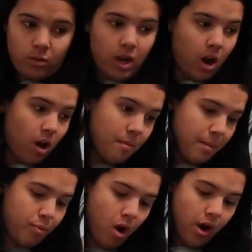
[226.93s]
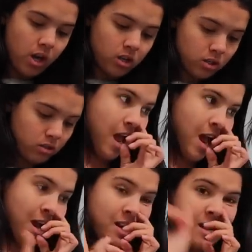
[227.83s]
We got all my products.
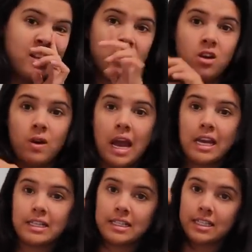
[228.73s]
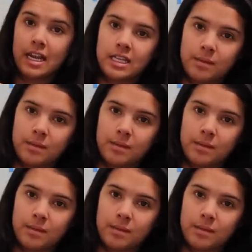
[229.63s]
I need to go get a